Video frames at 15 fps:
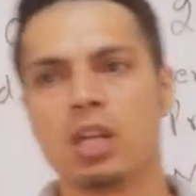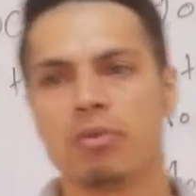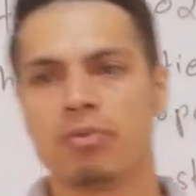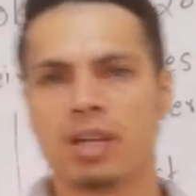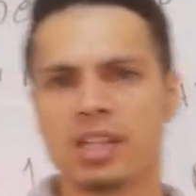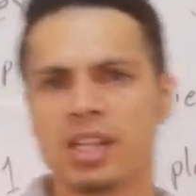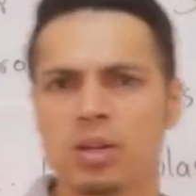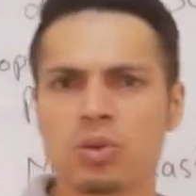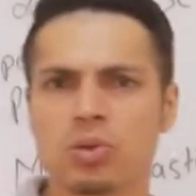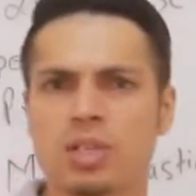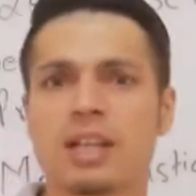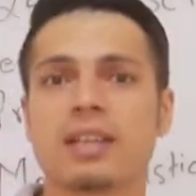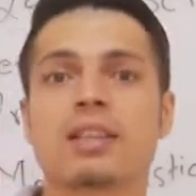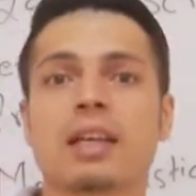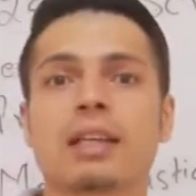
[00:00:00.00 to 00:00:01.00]
when they do
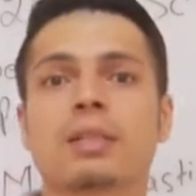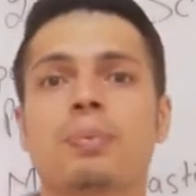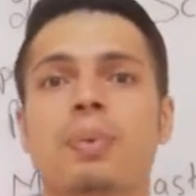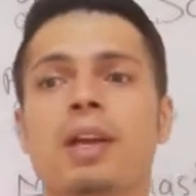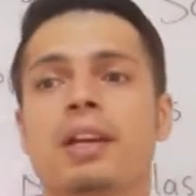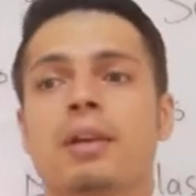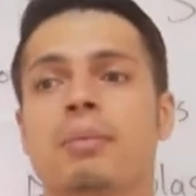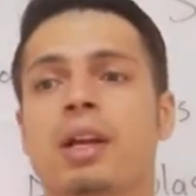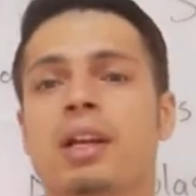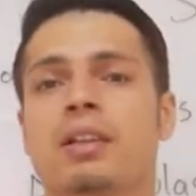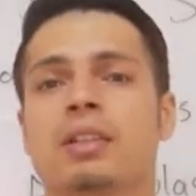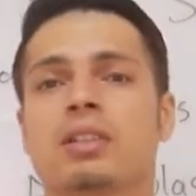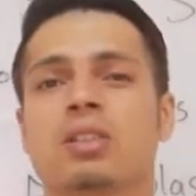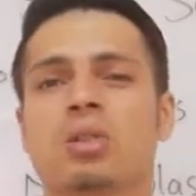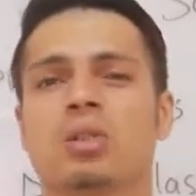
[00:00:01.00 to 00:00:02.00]
science
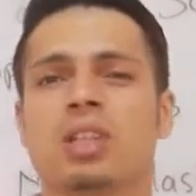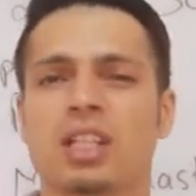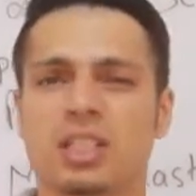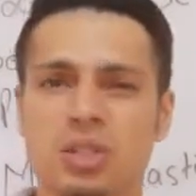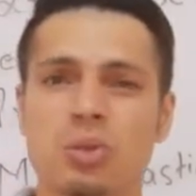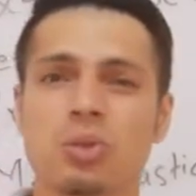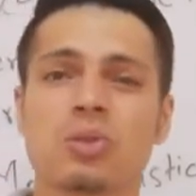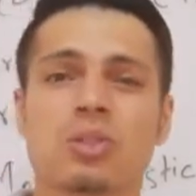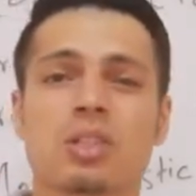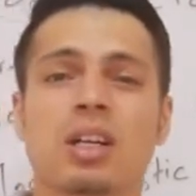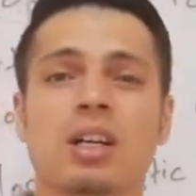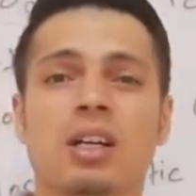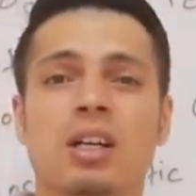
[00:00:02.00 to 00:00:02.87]
experiment, so they use